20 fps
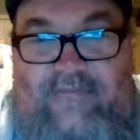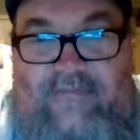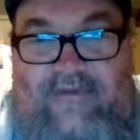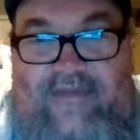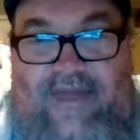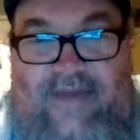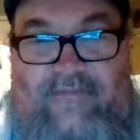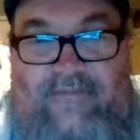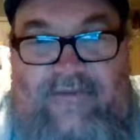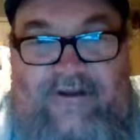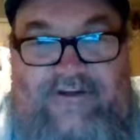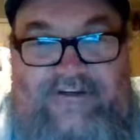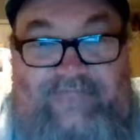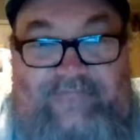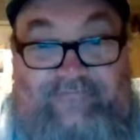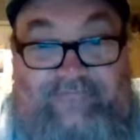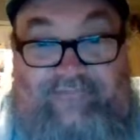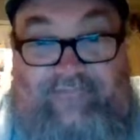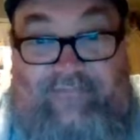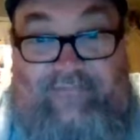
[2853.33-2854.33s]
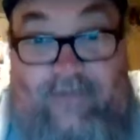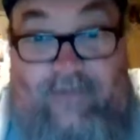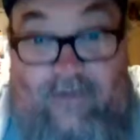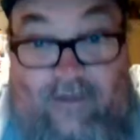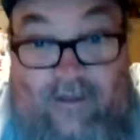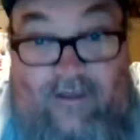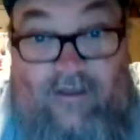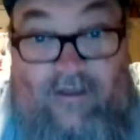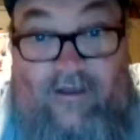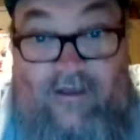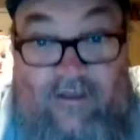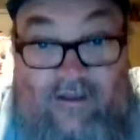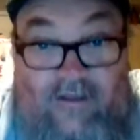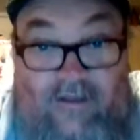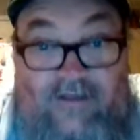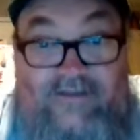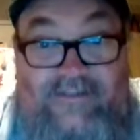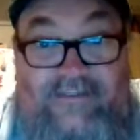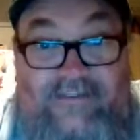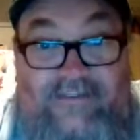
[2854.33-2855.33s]
that much.
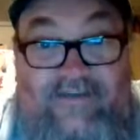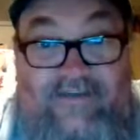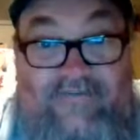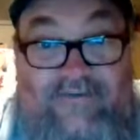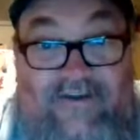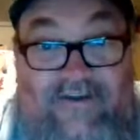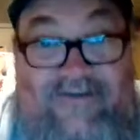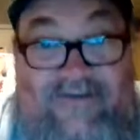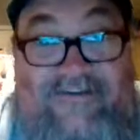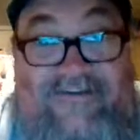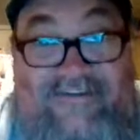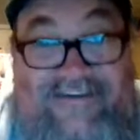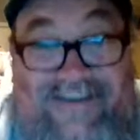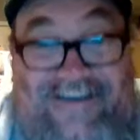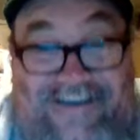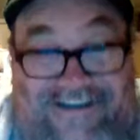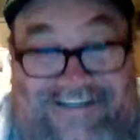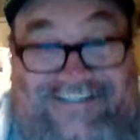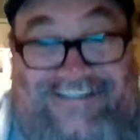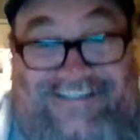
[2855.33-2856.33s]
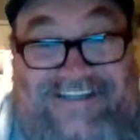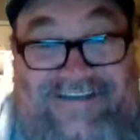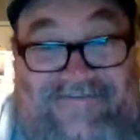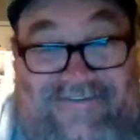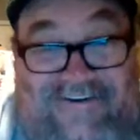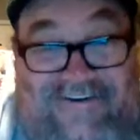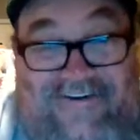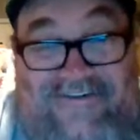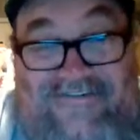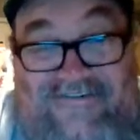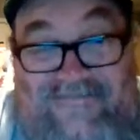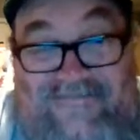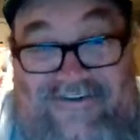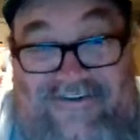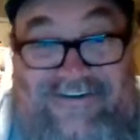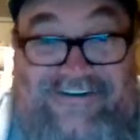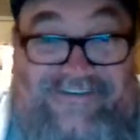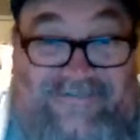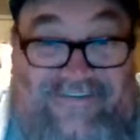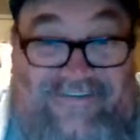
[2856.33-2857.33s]

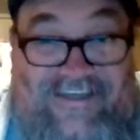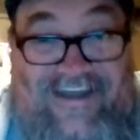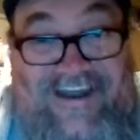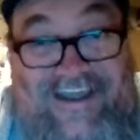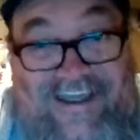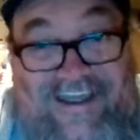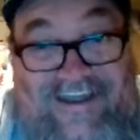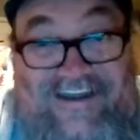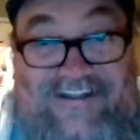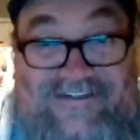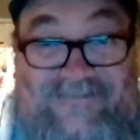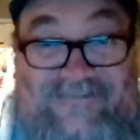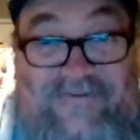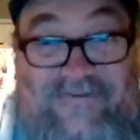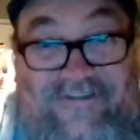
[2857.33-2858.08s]
$700 for that handheld one